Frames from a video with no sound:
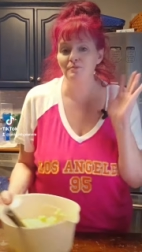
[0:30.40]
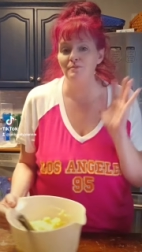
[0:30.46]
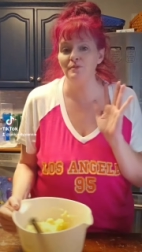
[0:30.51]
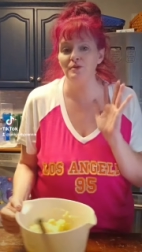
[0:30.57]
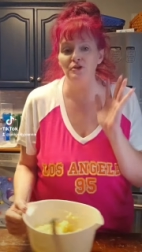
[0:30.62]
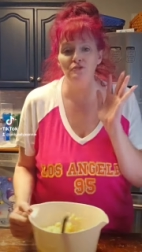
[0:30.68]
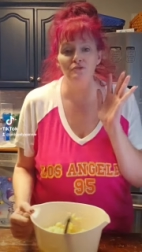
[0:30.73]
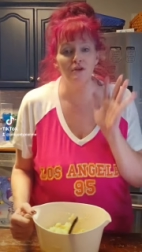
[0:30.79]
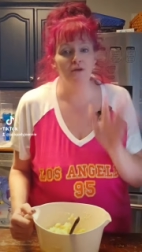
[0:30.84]

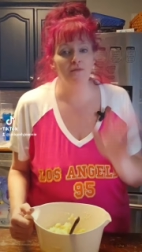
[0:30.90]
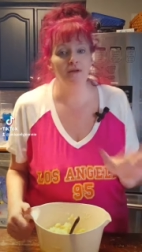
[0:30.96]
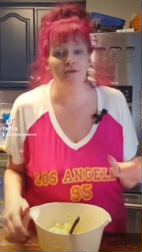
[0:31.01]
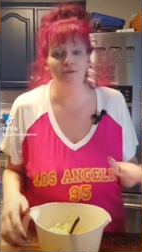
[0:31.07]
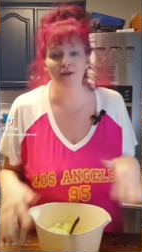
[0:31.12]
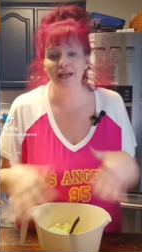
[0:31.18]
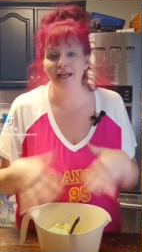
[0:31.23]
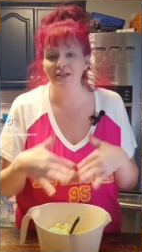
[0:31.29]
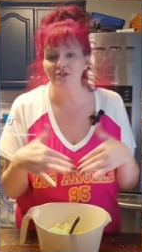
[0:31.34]
You know me,
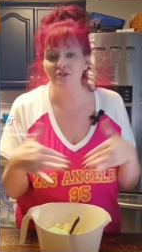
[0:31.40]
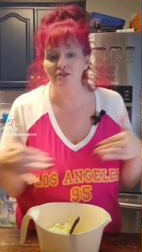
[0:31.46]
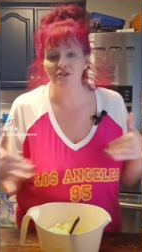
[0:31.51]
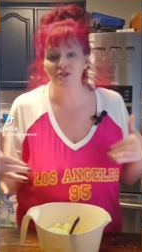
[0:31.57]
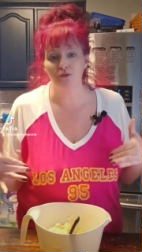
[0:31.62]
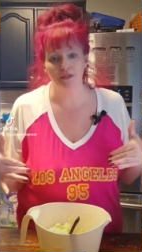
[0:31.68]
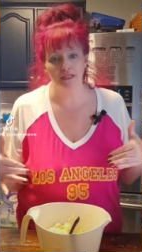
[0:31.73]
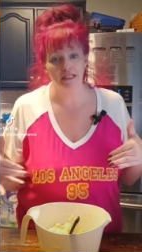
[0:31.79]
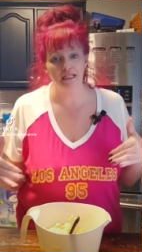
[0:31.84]
we got to do this
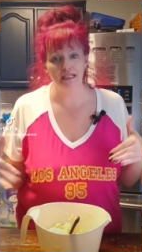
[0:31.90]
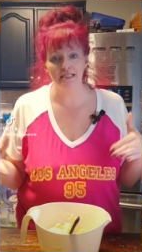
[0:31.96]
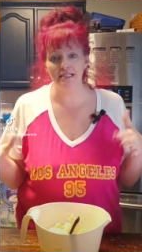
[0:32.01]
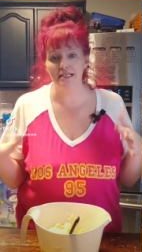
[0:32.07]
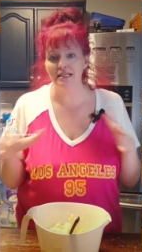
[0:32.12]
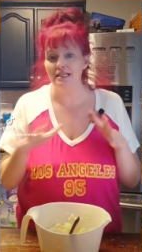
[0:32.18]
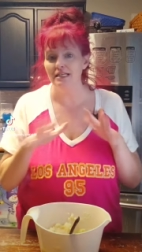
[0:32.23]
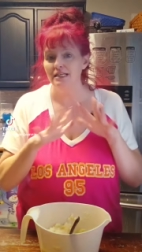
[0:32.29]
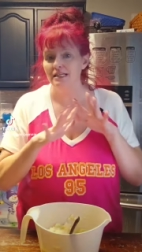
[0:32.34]
quick and
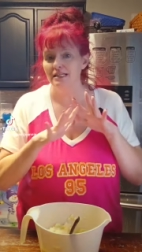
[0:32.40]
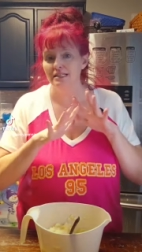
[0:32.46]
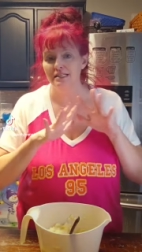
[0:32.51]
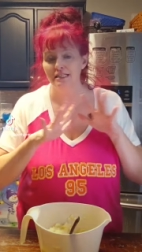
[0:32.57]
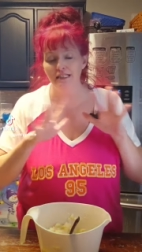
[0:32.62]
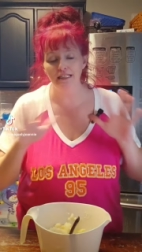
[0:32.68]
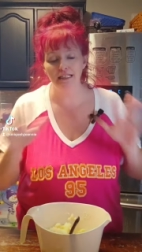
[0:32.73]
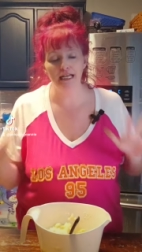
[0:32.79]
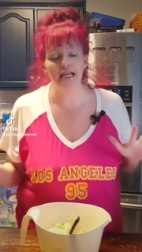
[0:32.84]
easy, the
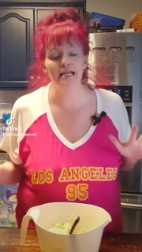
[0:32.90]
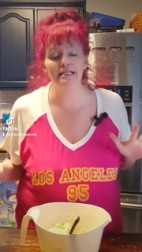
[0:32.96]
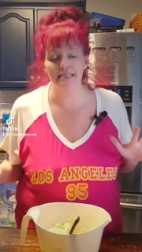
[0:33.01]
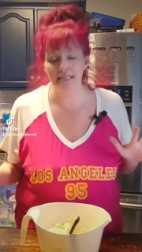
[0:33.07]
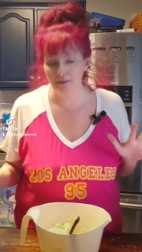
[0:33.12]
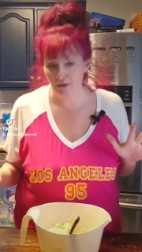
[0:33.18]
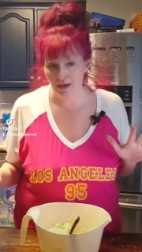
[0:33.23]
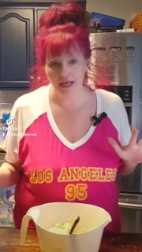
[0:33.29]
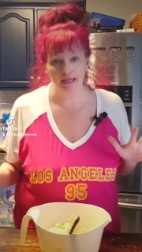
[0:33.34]
lazy
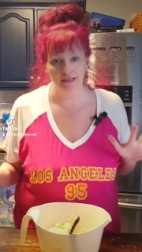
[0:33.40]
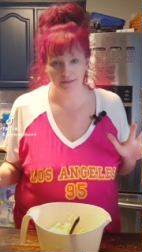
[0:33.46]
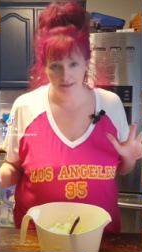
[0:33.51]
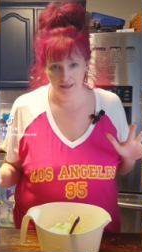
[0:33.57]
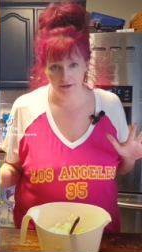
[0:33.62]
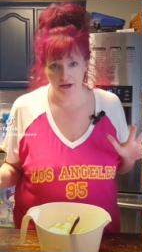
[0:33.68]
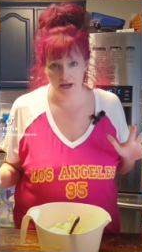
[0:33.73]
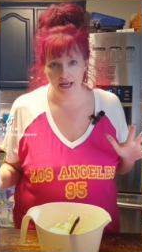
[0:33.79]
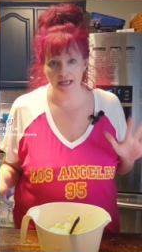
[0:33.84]
way,
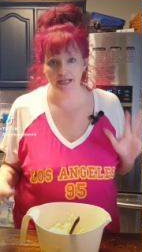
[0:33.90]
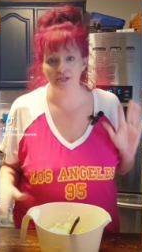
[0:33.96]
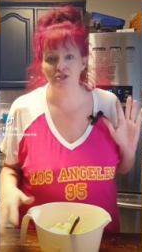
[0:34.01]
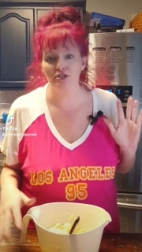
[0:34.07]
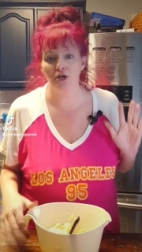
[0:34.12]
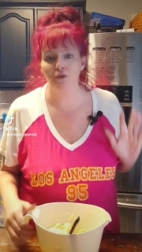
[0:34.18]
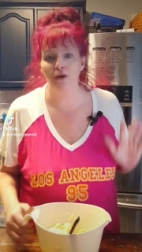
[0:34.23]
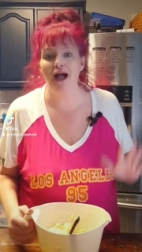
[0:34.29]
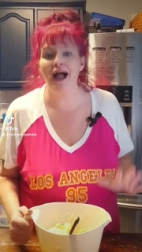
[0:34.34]
okay?
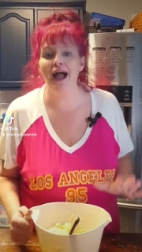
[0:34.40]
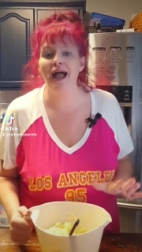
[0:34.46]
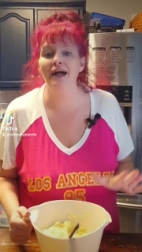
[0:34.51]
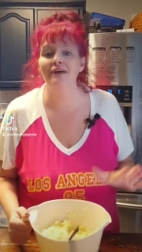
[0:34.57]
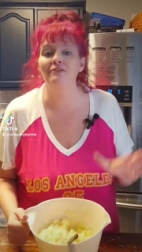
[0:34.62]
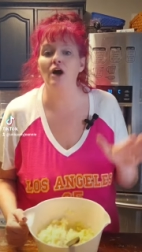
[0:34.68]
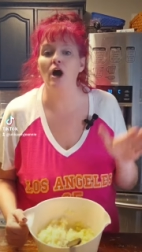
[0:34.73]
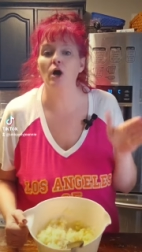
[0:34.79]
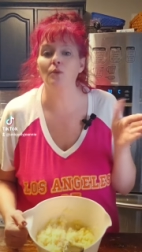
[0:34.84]
So I have
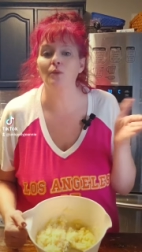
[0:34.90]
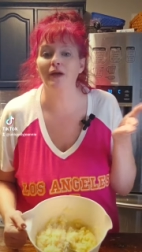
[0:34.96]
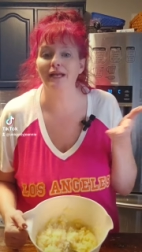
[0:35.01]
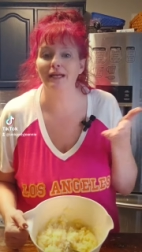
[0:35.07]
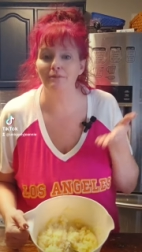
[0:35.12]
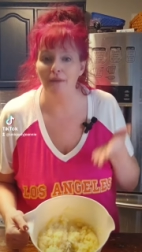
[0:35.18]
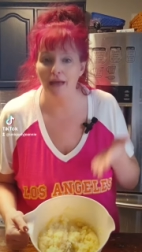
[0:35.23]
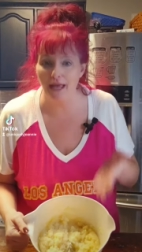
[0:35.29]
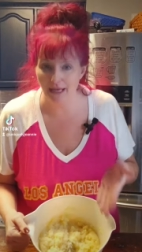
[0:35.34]
already
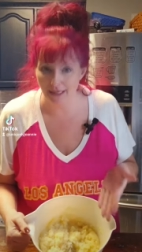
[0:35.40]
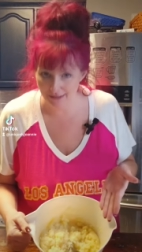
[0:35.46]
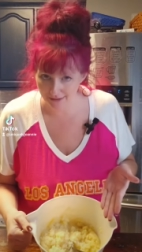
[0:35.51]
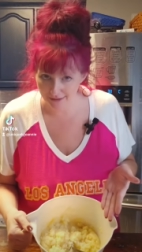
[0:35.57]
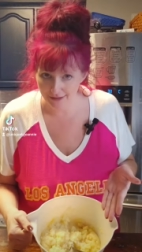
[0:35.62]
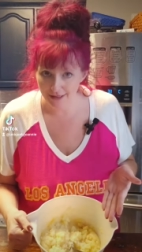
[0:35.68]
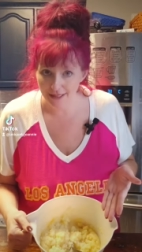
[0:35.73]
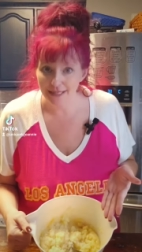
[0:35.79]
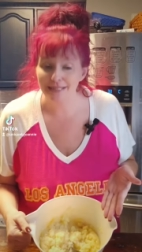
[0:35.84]
made
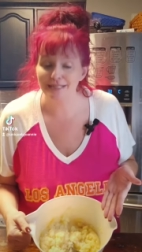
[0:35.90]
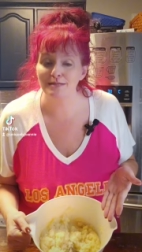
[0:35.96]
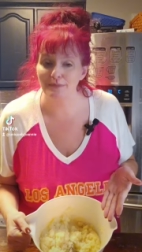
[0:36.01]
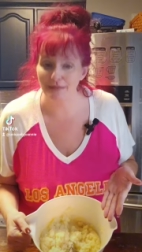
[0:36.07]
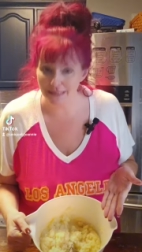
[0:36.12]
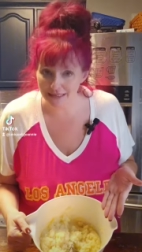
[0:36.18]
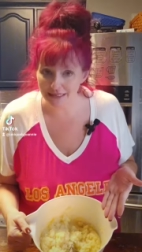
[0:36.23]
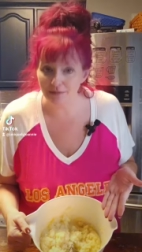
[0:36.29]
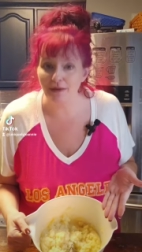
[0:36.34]
some
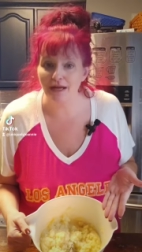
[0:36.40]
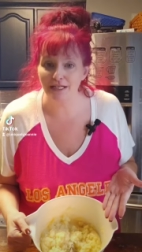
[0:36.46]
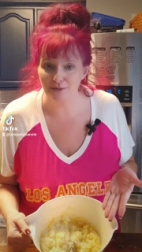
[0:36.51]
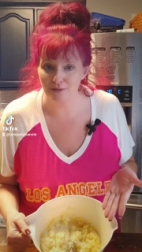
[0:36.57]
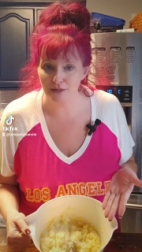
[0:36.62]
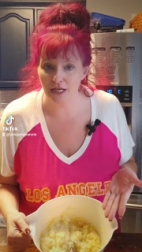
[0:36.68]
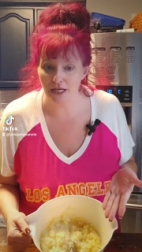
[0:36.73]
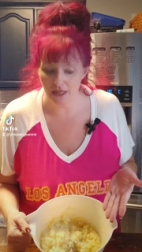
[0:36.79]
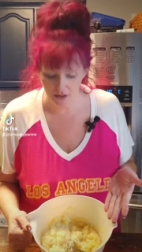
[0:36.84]
instant mashed
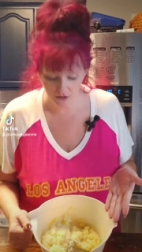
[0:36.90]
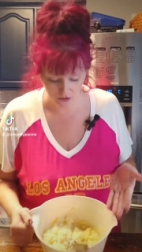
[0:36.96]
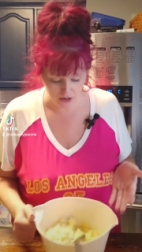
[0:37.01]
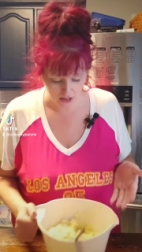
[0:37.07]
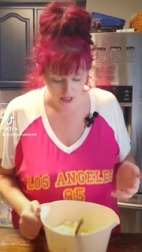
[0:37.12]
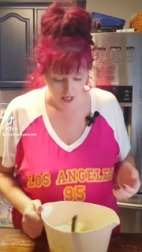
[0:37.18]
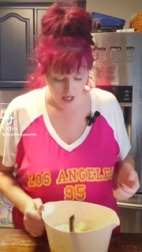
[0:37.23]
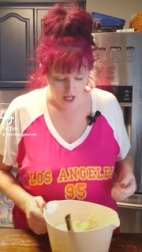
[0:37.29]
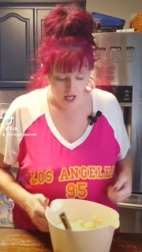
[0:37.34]
potatoes.
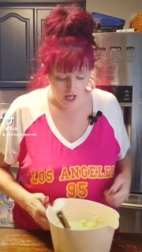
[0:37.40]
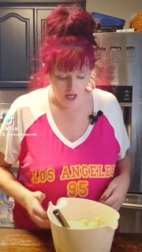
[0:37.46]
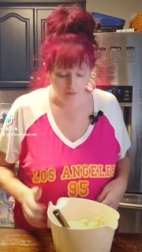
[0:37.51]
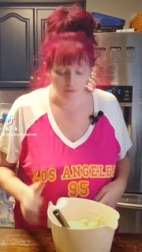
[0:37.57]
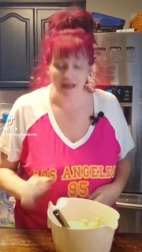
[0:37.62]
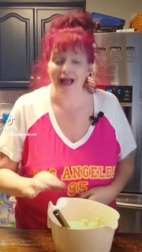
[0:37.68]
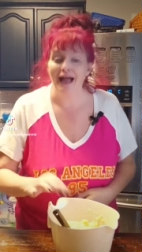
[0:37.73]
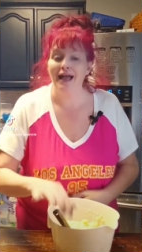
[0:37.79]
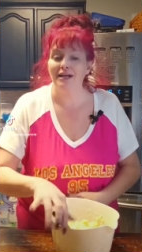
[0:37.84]
I
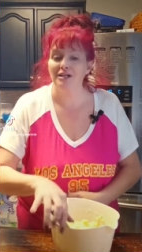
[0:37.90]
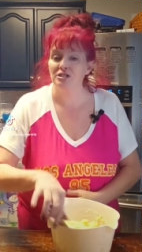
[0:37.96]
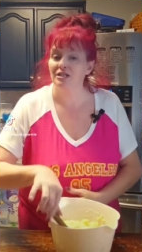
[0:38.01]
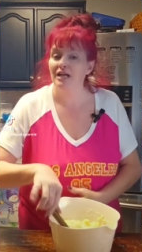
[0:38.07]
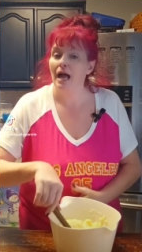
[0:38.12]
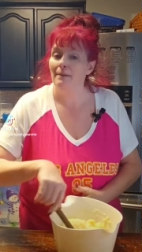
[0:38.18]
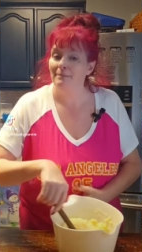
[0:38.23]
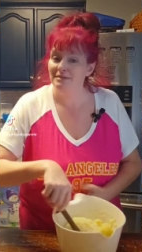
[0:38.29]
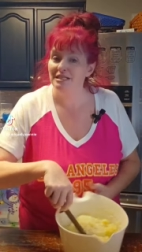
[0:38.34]
actually
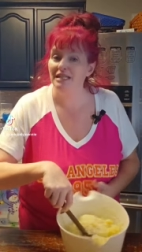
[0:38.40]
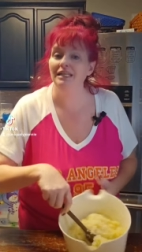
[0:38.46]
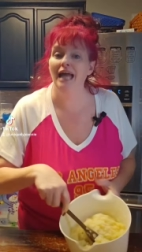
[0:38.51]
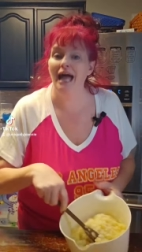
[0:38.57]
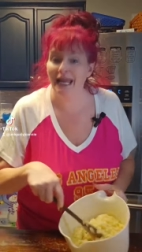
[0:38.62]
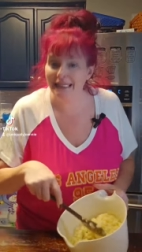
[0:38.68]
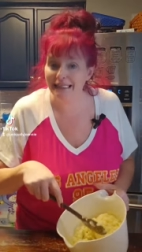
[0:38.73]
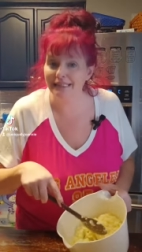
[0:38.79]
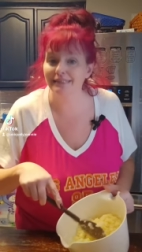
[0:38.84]
happen to
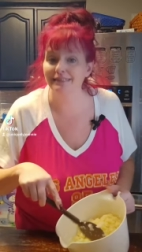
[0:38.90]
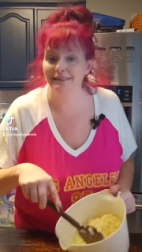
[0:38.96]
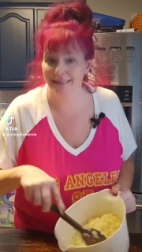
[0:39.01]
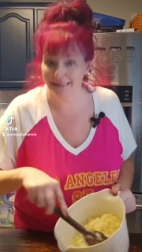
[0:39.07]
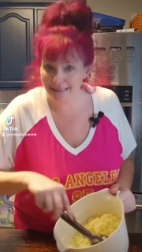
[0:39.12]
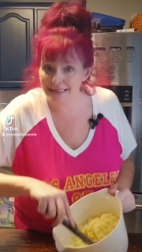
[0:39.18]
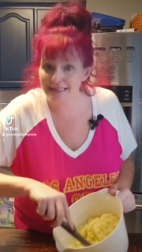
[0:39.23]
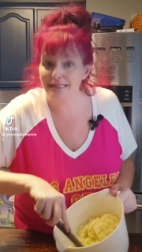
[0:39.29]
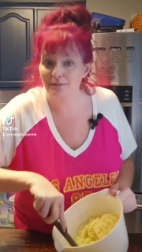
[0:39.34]
like
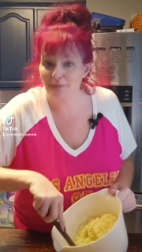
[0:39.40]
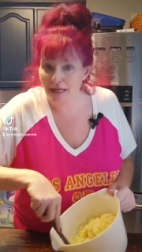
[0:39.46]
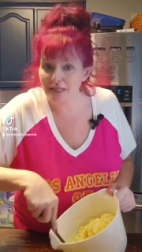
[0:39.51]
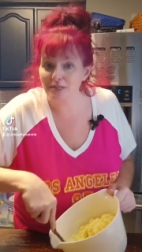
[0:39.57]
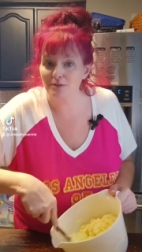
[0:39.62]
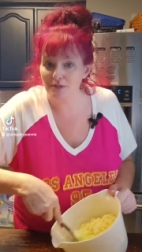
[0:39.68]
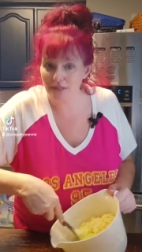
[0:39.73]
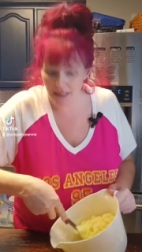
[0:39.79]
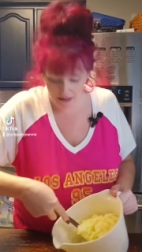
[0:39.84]
instant mashed
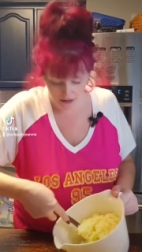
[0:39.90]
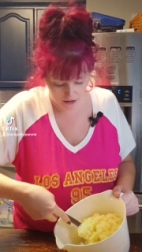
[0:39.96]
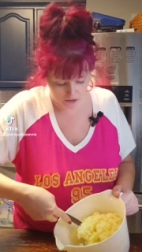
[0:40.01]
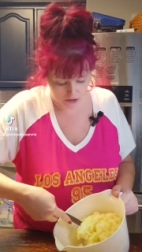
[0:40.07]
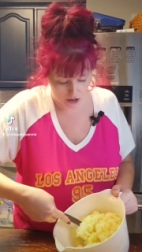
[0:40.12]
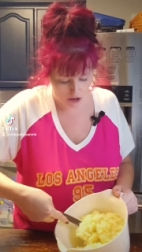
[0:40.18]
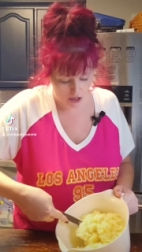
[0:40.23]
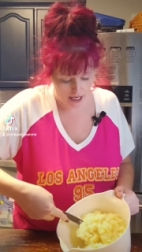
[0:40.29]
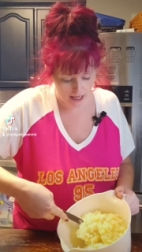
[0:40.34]
potatoes,
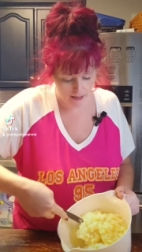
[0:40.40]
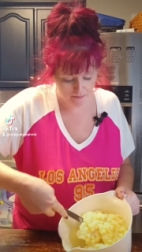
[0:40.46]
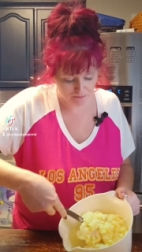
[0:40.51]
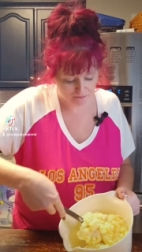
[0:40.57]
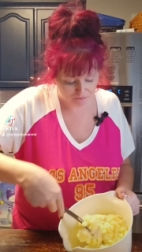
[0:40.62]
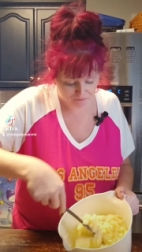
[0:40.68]
all right?